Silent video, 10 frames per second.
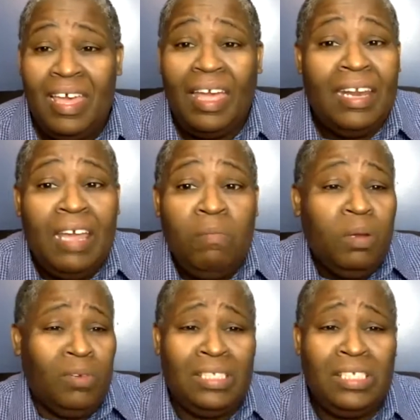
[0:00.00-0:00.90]
and
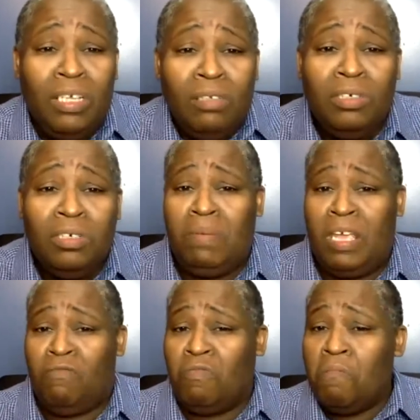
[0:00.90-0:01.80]
immigrant children are
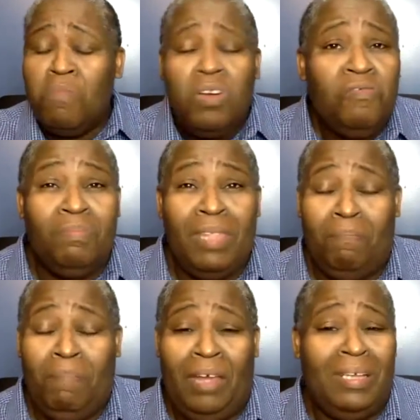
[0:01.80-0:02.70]
being removed from their
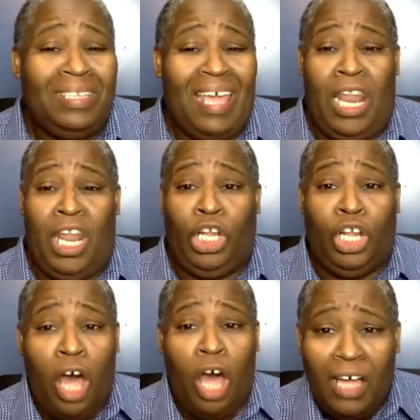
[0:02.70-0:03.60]
parents and
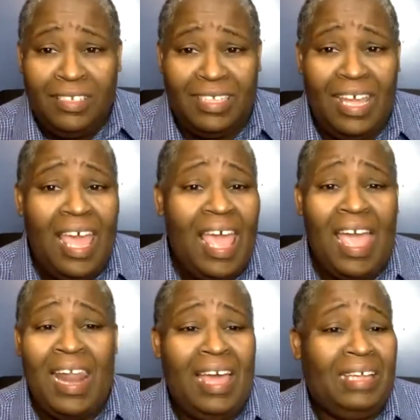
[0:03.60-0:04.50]
lost,
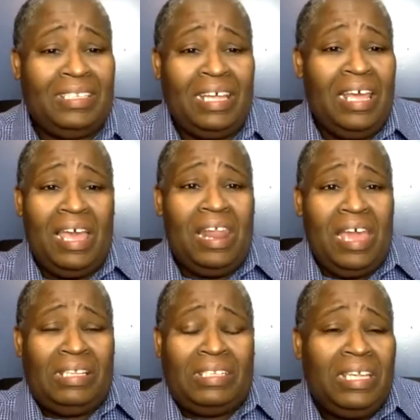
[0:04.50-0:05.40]
and
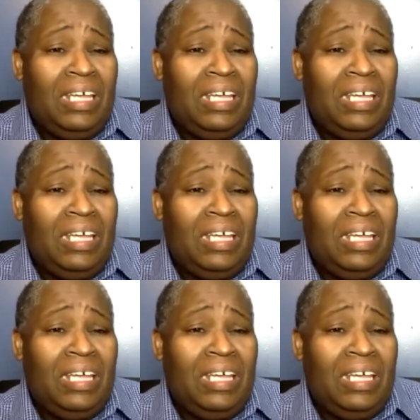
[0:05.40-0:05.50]
as